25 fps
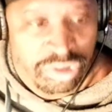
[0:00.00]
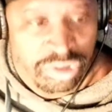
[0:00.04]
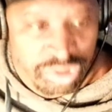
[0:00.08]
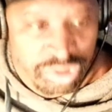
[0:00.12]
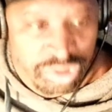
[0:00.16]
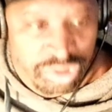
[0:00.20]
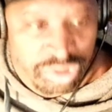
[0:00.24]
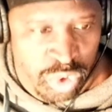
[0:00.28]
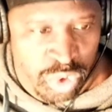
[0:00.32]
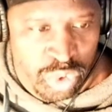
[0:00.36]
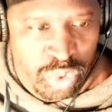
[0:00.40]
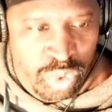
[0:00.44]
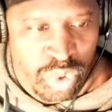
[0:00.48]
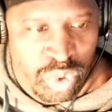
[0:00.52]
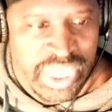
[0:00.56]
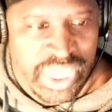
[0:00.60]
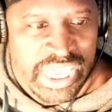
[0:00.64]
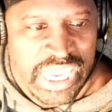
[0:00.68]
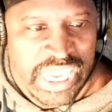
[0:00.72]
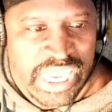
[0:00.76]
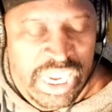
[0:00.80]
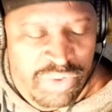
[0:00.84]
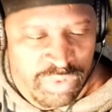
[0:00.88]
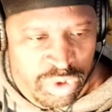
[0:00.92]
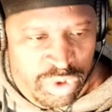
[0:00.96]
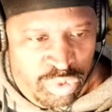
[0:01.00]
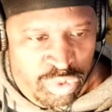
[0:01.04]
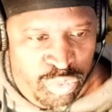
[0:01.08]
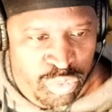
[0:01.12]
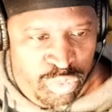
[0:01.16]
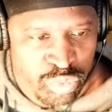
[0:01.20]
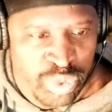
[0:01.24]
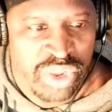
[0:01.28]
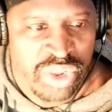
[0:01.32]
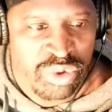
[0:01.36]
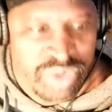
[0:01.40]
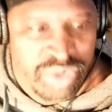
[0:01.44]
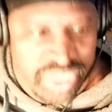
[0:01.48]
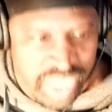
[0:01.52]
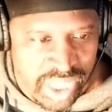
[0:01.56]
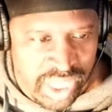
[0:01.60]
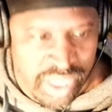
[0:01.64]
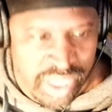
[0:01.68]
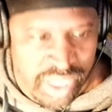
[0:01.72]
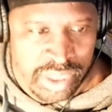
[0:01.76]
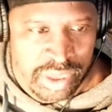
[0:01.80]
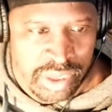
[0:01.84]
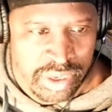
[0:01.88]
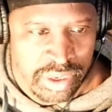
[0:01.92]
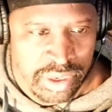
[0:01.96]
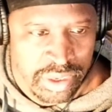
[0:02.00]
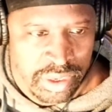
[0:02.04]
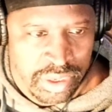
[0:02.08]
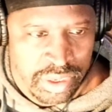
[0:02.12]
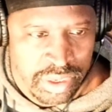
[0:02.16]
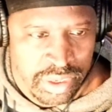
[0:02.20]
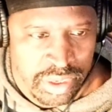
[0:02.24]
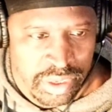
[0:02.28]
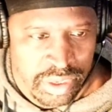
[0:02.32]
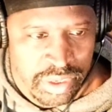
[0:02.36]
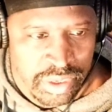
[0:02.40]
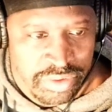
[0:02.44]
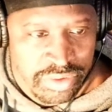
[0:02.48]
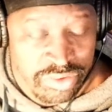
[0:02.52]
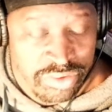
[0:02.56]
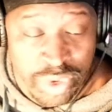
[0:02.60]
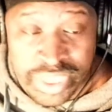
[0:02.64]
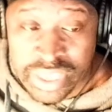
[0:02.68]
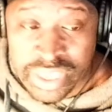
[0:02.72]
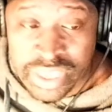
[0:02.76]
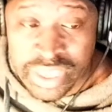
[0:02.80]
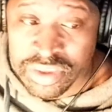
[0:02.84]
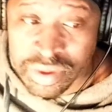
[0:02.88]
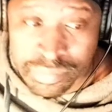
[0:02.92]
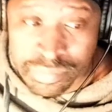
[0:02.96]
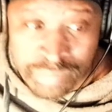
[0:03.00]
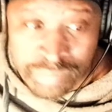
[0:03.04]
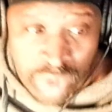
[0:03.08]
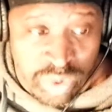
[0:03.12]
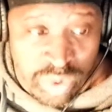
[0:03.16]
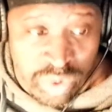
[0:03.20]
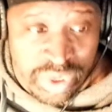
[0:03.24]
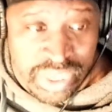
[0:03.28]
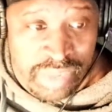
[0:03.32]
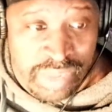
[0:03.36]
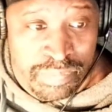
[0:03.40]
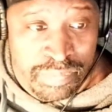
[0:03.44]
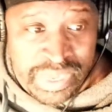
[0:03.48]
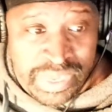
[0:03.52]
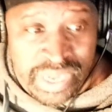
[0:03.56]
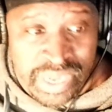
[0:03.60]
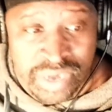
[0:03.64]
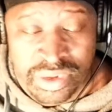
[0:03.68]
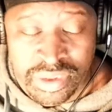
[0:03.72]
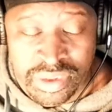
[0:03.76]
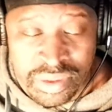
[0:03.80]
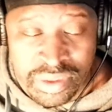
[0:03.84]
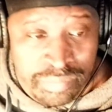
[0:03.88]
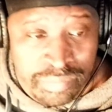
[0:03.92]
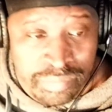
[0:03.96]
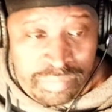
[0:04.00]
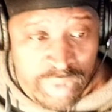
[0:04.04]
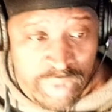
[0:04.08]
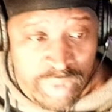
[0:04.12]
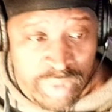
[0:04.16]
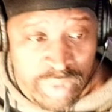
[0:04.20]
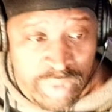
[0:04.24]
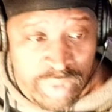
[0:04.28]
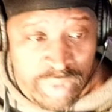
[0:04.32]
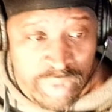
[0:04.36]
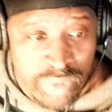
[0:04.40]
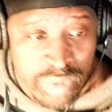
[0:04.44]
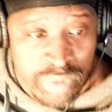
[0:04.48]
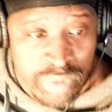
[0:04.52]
Two, he was real young. So this community, being a community of